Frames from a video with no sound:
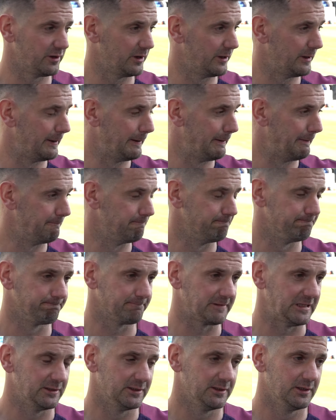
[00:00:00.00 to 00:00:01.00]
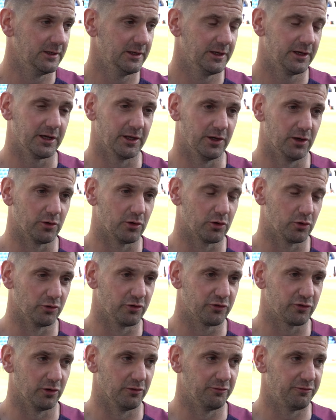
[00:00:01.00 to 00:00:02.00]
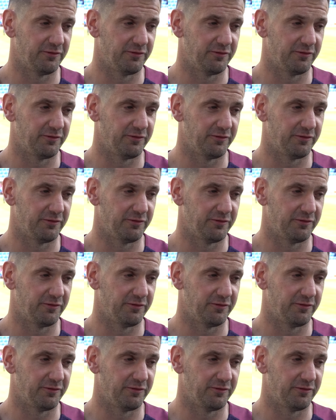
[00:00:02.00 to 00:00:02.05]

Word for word: Um, you know, good sort